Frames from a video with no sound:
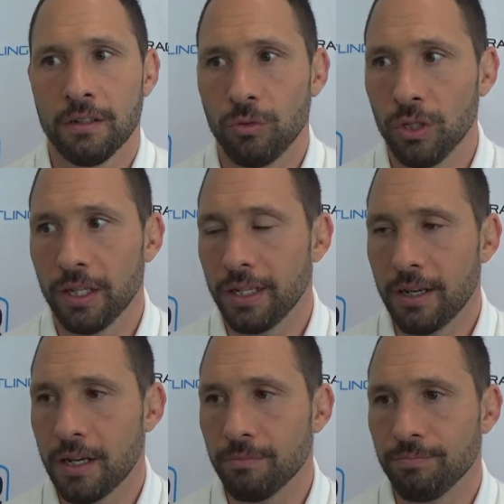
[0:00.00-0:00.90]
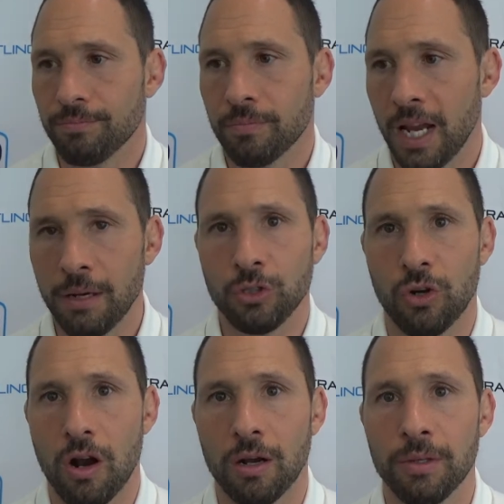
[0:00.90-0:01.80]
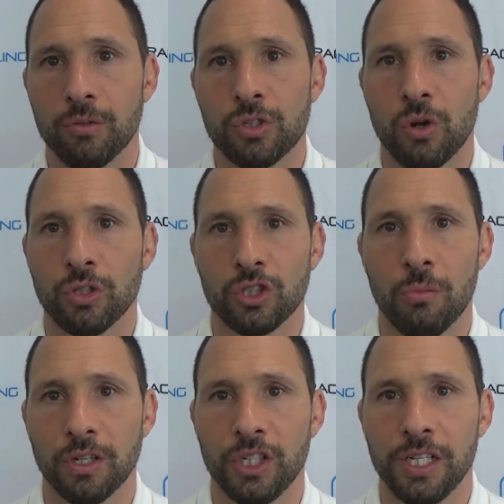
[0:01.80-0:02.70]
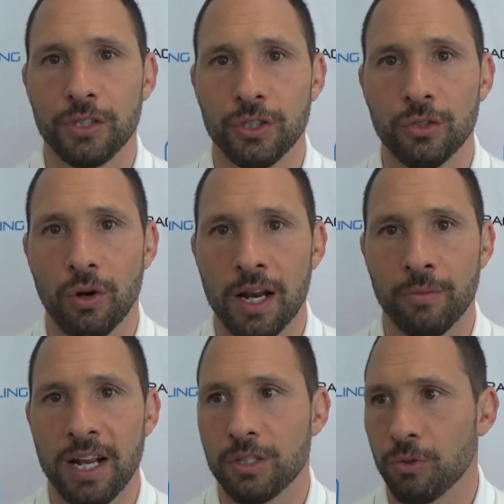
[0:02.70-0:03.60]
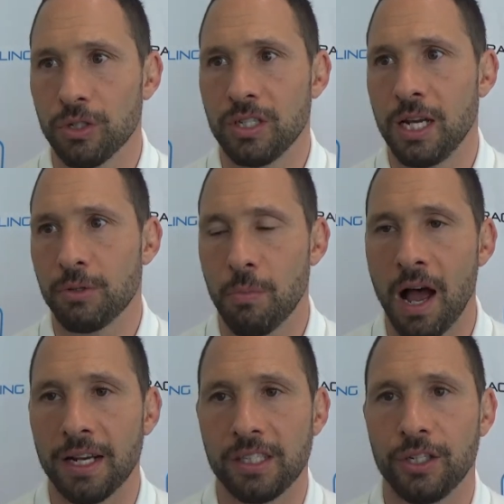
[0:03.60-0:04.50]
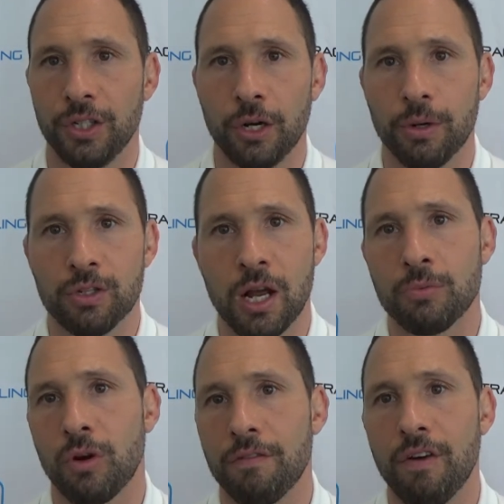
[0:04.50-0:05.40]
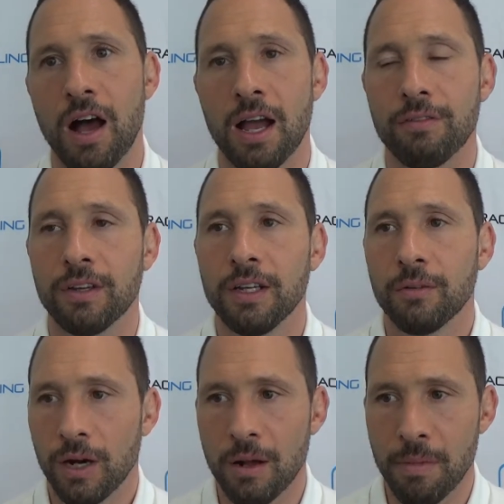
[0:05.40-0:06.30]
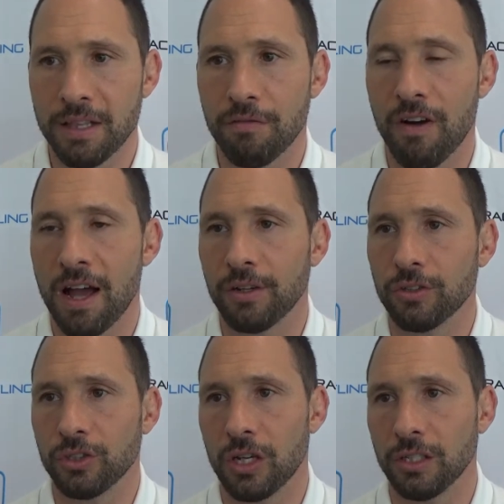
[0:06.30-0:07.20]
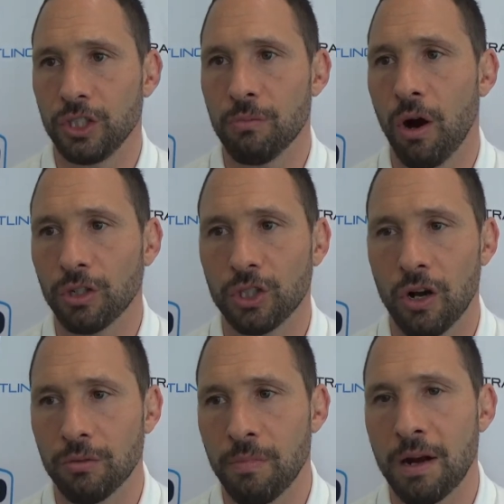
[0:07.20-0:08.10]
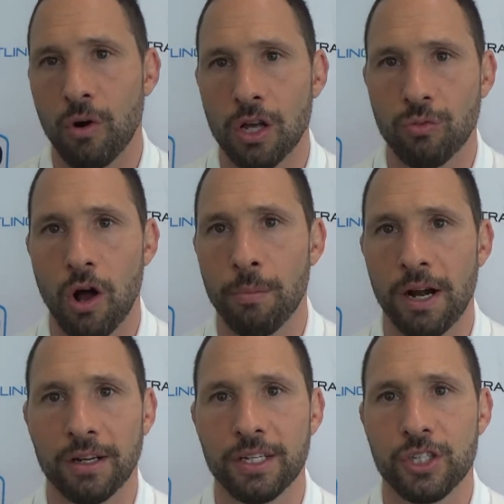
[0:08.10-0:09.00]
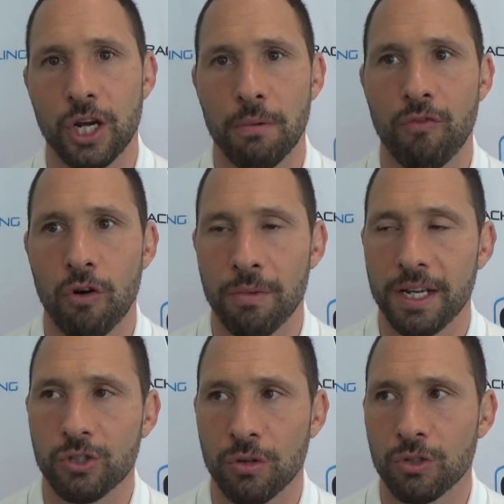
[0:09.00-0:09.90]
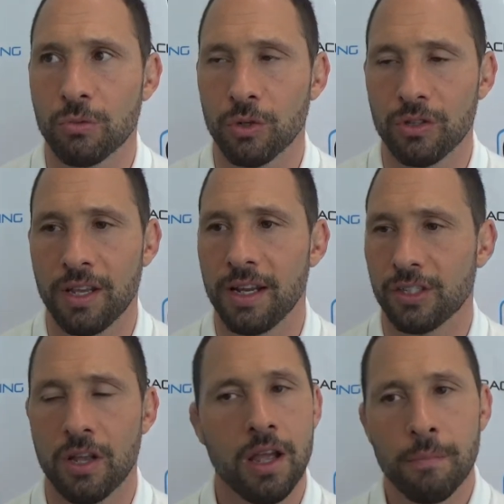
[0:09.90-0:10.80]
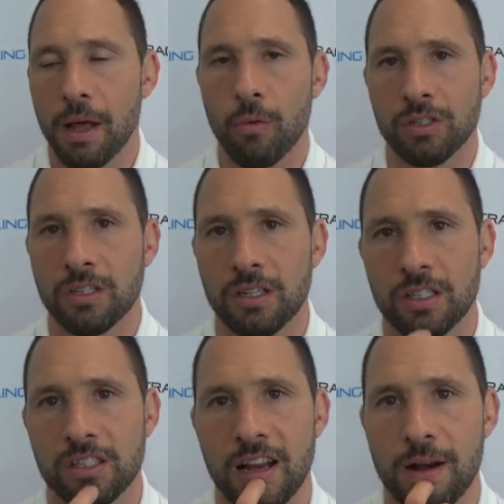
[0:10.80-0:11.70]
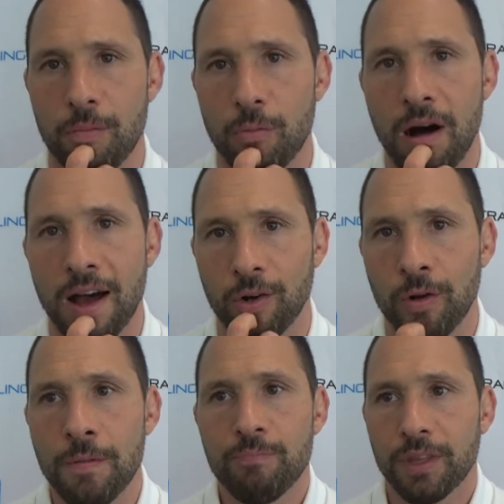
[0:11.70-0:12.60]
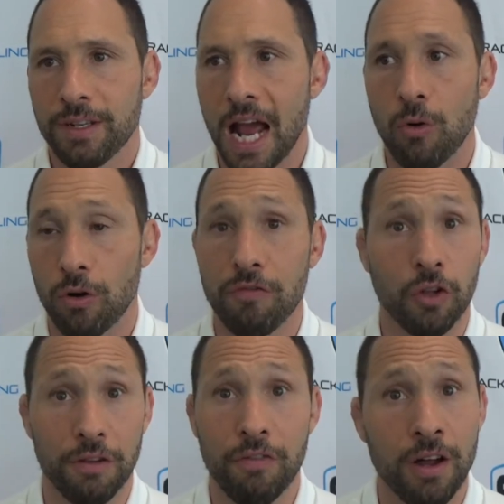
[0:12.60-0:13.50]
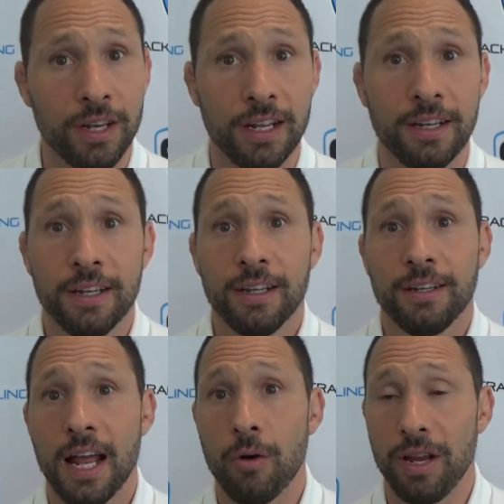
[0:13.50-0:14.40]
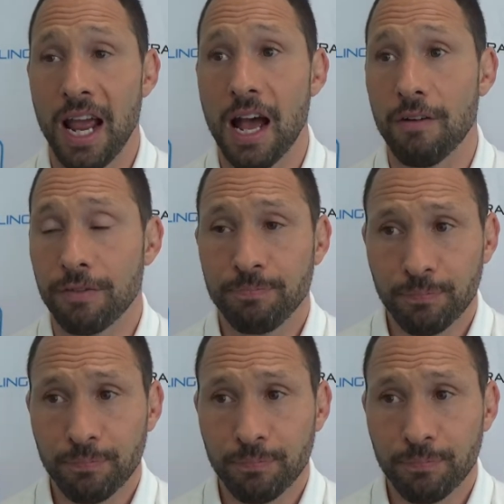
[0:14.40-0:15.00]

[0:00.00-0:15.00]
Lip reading: really hamstrung. I mean, there was only so much he could do, right? And we had some good teams. My senior year, we were top 25. When I made the finals, Jim Harshaw and Matt Roth were all Americans the year before me, so there were some good things, but that wasn't a sustainable model. Now we're fully funded. Now we have